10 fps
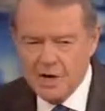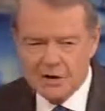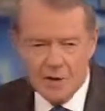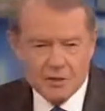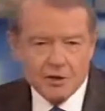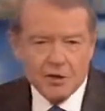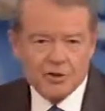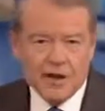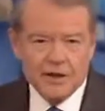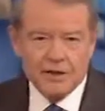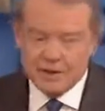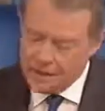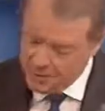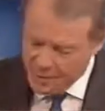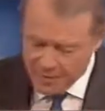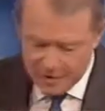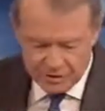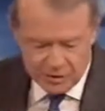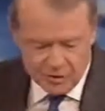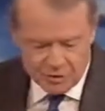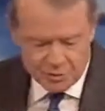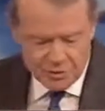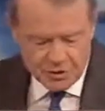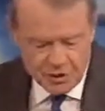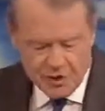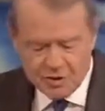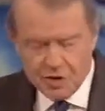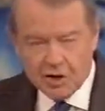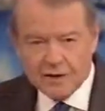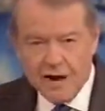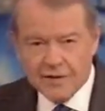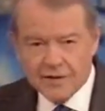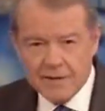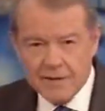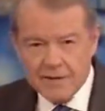Right, McDonald's down a little. Let me get back to Congressman Scott Garrett.